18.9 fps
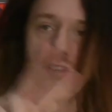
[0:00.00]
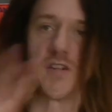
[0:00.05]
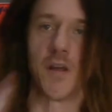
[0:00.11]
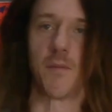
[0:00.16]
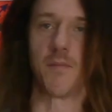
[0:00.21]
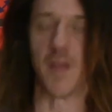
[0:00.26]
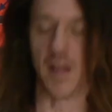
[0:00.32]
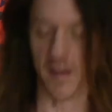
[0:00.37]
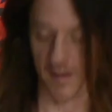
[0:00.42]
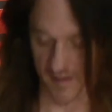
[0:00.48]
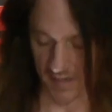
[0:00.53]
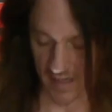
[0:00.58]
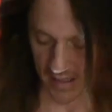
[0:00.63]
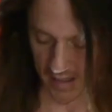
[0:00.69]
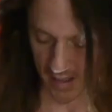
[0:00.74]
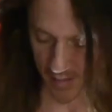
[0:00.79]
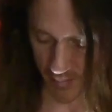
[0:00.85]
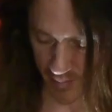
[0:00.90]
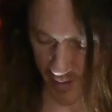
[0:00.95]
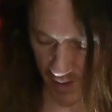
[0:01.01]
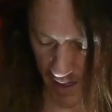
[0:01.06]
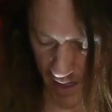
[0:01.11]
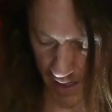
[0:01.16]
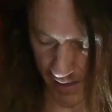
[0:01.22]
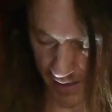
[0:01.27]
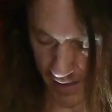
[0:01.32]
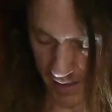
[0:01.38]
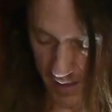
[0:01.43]
up that second
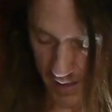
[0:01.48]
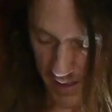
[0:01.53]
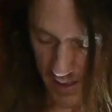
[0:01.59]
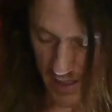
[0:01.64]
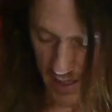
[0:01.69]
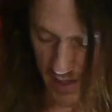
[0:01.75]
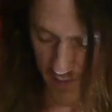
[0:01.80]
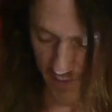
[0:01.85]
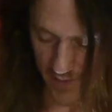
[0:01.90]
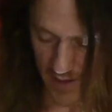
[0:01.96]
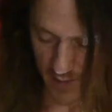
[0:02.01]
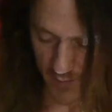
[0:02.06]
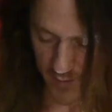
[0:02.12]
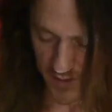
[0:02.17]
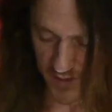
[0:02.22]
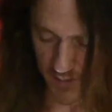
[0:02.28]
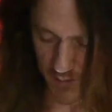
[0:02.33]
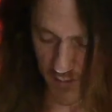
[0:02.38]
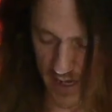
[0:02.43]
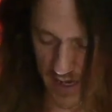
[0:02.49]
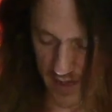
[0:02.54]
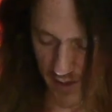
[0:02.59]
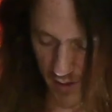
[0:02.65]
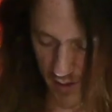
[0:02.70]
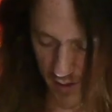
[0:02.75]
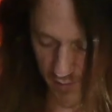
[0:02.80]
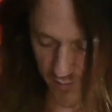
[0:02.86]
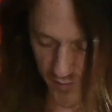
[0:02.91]
pot. And that was a matter
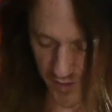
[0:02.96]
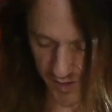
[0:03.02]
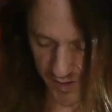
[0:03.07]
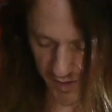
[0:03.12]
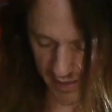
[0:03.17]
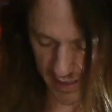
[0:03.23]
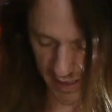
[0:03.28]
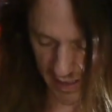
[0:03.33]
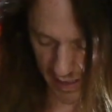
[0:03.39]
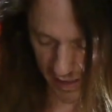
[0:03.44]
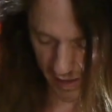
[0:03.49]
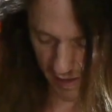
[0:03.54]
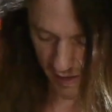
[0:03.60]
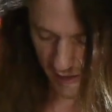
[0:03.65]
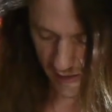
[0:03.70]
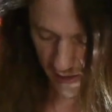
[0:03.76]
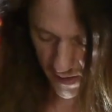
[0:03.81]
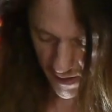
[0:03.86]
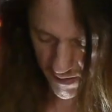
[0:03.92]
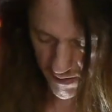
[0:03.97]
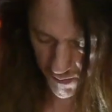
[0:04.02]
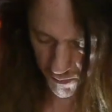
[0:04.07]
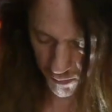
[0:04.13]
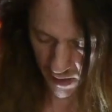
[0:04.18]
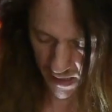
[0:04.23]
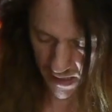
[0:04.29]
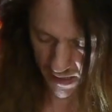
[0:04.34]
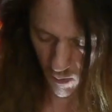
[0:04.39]
of just getting the
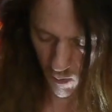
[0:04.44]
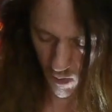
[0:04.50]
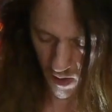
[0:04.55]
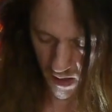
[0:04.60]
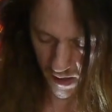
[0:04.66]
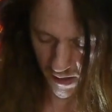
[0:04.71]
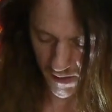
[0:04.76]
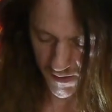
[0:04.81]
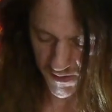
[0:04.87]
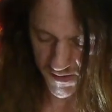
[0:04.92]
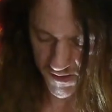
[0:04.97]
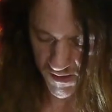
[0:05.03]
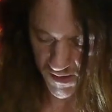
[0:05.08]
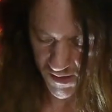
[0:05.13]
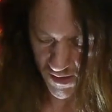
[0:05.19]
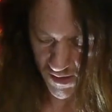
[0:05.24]
black wires